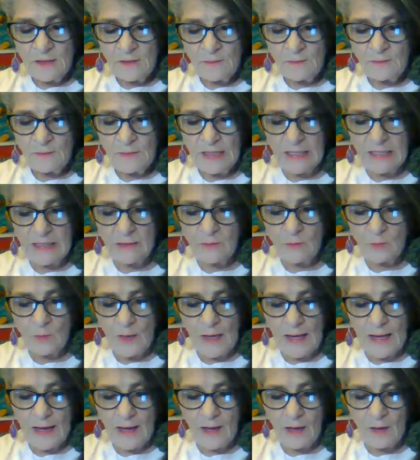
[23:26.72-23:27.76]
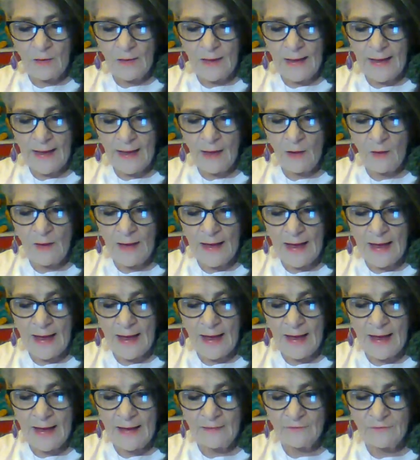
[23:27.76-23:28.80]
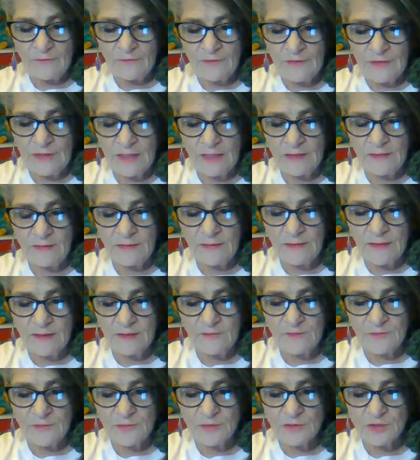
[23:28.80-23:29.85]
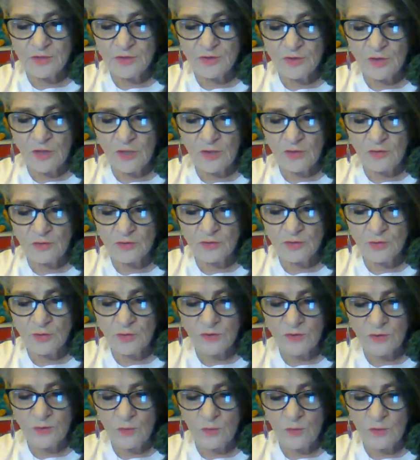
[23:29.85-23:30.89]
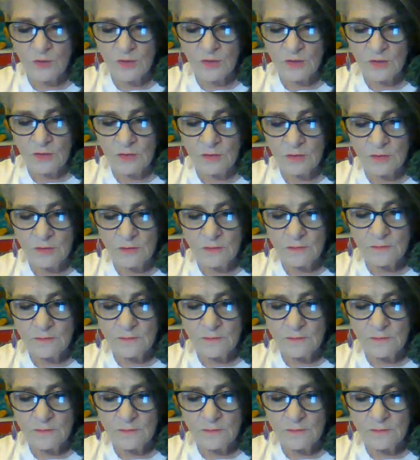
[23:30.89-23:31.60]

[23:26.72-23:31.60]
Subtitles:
meanwhile, how I have fitted thee for struggles with the world.